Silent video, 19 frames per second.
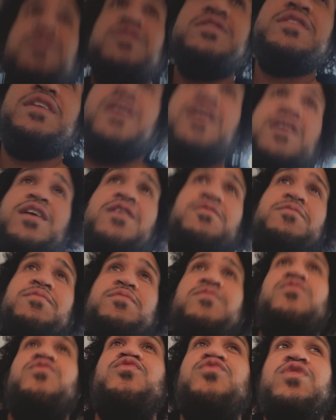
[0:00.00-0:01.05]
time
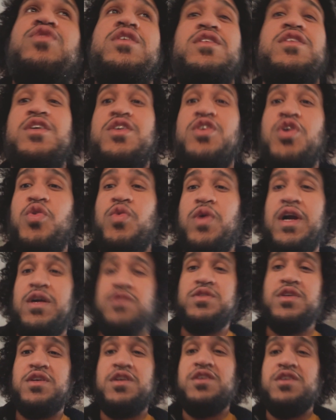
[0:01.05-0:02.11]
really going out the
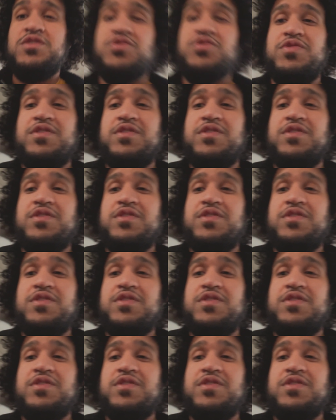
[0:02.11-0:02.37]
country.